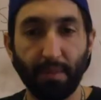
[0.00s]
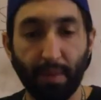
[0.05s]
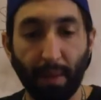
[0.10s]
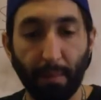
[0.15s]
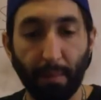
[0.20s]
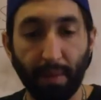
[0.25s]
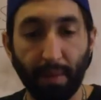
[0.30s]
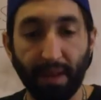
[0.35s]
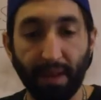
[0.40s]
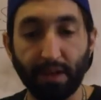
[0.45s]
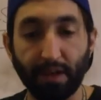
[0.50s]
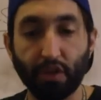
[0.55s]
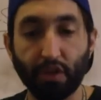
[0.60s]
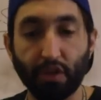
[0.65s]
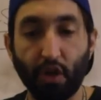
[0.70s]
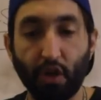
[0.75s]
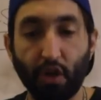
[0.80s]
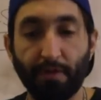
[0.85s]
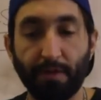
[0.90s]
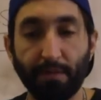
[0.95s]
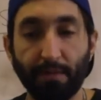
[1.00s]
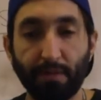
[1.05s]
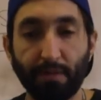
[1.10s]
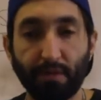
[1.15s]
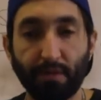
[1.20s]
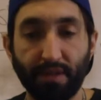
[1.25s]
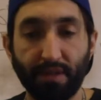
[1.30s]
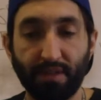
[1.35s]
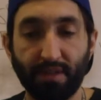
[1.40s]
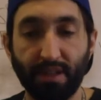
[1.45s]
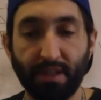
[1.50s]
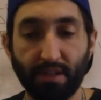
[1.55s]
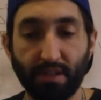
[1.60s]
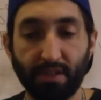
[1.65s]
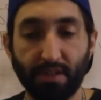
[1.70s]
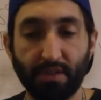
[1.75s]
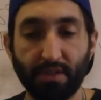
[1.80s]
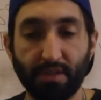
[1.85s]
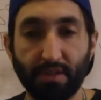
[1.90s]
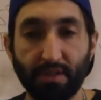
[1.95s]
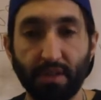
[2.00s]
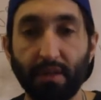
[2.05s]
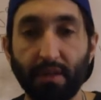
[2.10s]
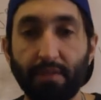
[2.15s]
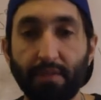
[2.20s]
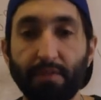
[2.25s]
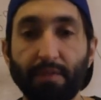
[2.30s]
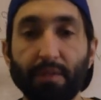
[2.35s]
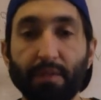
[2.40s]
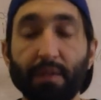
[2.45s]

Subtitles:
players go from transitions of,